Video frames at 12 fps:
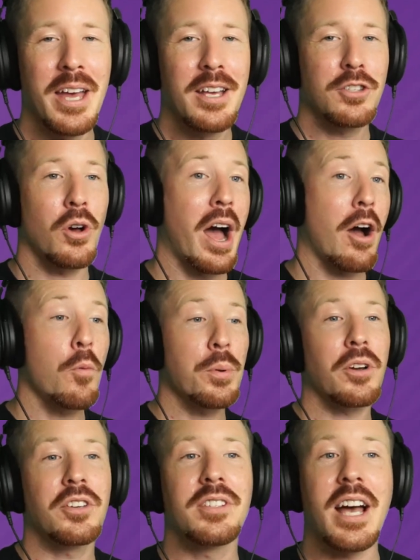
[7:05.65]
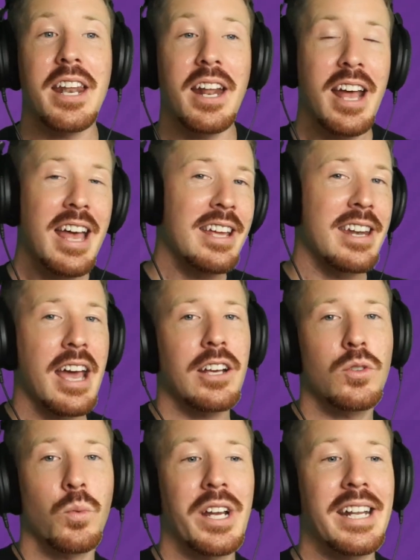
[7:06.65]
So I hope you're excited.
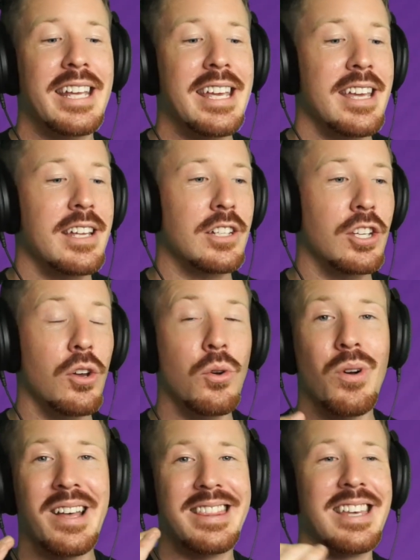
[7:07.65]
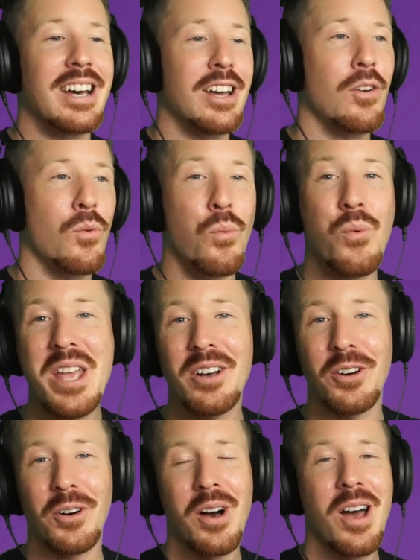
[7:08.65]
Next, we're going to get into the
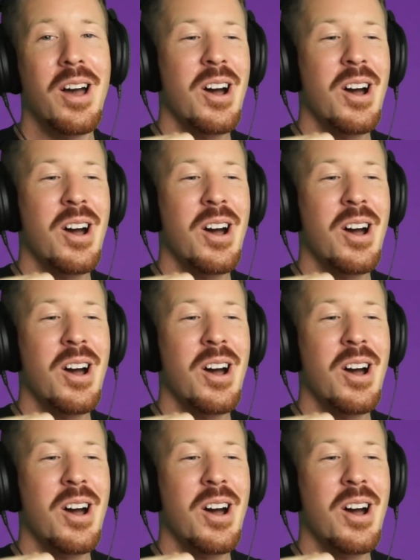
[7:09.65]
real